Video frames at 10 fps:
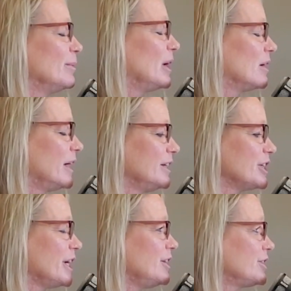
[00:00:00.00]
Our
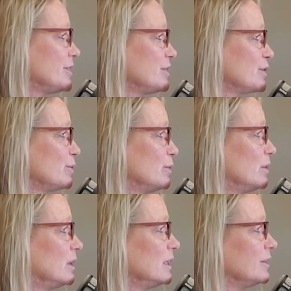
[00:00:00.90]
education
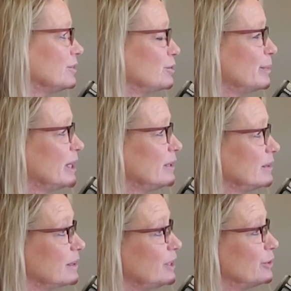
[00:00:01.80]
school is
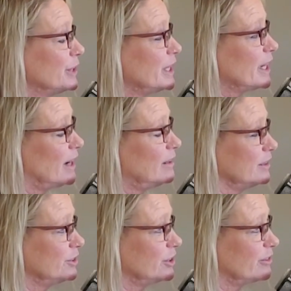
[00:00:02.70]
tremendous, and the only
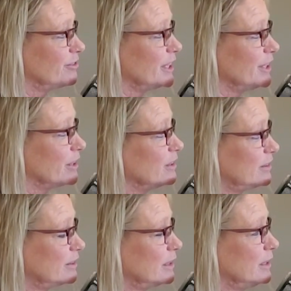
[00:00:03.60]
college of fine
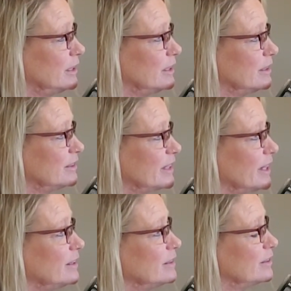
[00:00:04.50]
arts in the
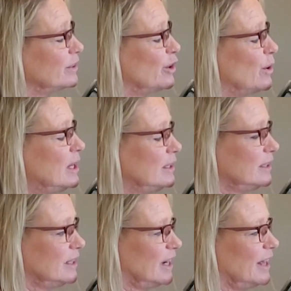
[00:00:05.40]
state. So
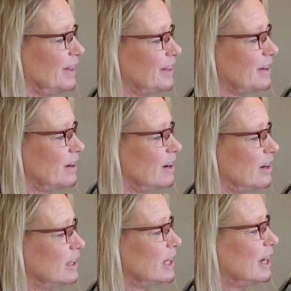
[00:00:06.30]
there are
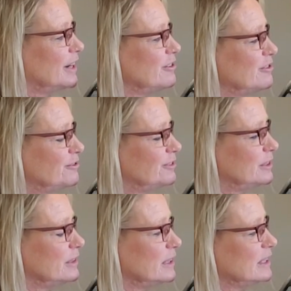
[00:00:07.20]
a lot of
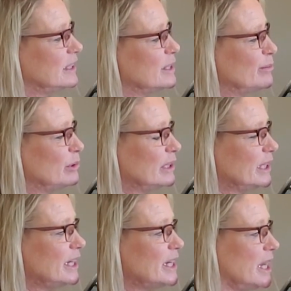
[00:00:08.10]

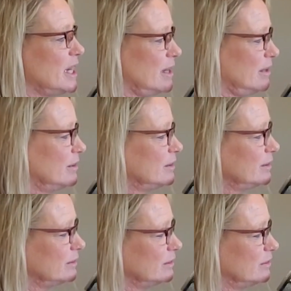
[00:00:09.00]
leading
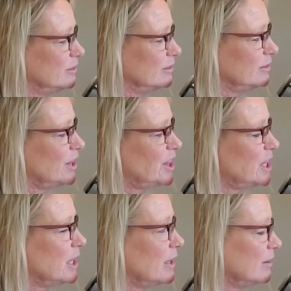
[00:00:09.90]

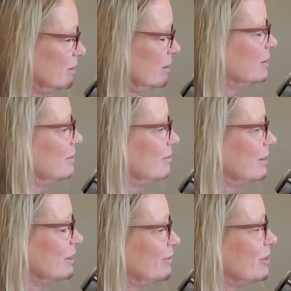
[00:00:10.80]
things,
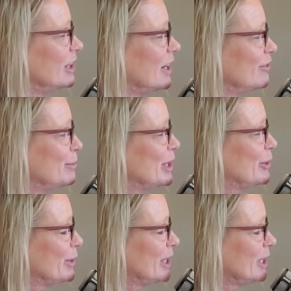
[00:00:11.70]
for lack of a
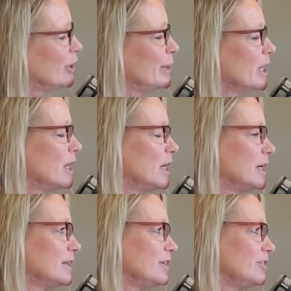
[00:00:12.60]
better word, going on
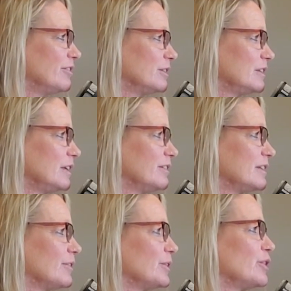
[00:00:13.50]
at the University of
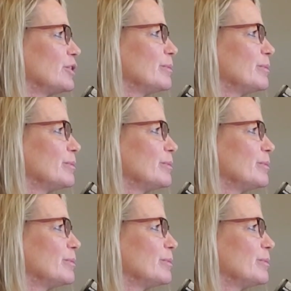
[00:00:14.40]
South Dakota.